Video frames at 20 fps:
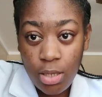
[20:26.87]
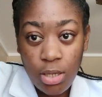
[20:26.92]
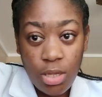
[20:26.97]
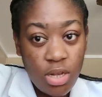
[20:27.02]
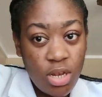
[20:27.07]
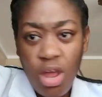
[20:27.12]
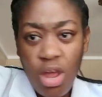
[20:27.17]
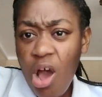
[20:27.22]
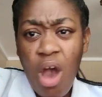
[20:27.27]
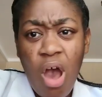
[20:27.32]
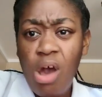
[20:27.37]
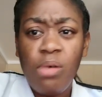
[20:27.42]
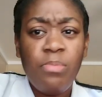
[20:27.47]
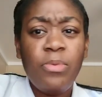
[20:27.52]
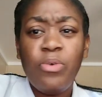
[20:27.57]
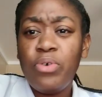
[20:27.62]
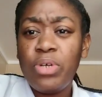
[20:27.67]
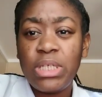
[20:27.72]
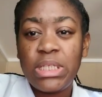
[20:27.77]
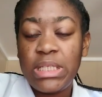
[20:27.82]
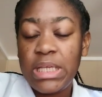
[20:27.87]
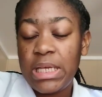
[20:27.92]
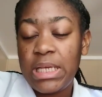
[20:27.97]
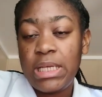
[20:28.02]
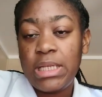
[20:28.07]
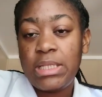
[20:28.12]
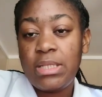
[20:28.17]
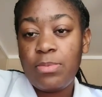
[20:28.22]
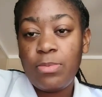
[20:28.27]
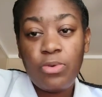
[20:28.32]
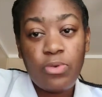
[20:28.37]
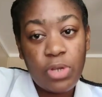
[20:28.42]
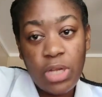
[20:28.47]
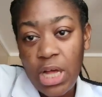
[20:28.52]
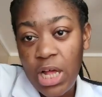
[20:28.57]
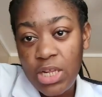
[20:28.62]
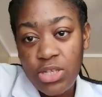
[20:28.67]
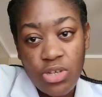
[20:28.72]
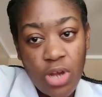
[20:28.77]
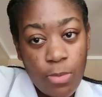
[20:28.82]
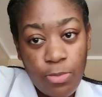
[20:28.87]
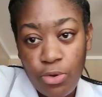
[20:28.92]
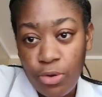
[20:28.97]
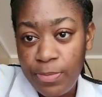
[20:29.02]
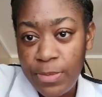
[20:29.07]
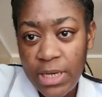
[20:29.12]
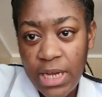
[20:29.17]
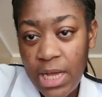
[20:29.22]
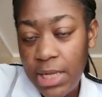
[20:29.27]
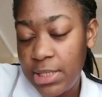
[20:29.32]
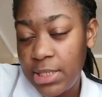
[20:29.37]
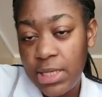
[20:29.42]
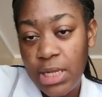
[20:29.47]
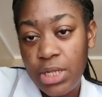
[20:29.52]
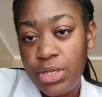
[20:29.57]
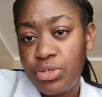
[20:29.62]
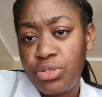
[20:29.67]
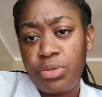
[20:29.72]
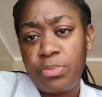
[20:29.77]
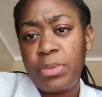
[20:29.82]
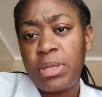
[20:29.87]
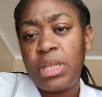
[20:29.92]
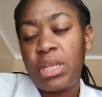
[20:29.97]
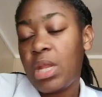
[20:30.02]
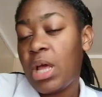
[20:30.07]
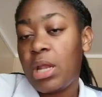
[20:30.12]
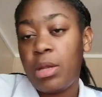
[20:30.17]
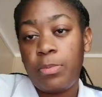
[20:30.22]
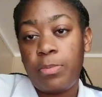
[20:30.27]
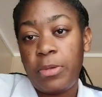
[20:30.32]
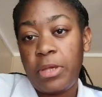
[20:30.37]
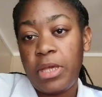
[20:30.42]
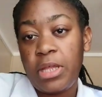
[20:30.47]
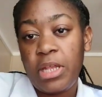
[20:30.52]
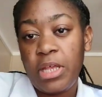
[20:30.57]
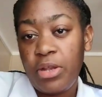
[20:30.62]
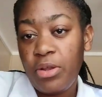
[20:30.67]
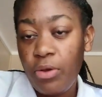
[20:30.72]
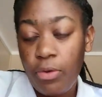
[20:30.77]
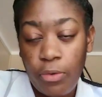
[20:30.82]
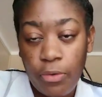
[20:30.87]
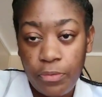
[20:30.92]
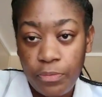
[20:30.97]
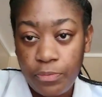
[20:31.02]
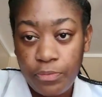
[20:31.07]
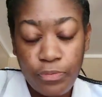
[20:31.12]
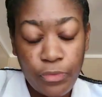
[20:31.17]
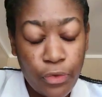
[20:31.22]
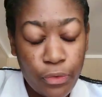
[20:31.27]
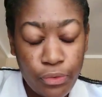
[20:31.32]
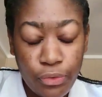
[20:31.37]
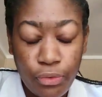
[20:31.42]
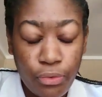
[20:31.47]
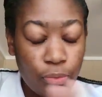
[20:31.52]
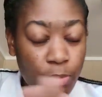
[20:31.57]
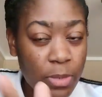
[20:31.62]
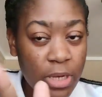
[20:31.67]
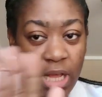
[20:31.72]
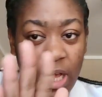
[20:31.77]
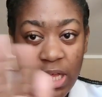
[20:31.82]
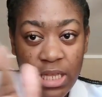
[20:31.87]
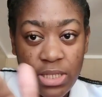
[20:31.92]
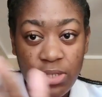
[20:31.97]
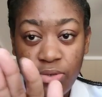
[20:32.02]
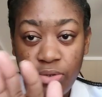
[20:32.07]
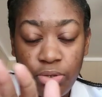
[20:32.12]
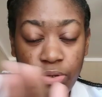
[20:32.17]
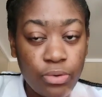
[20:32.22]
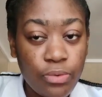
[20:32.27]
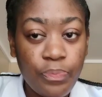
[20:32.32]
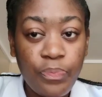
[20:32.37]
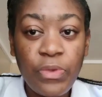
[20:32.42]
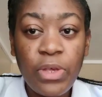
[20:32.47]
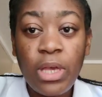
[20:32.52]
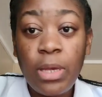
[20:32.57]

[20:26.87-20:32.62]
No, I'm not gonna take it. I could have dropped down. I not take that 30 minutes unpaid. No. No.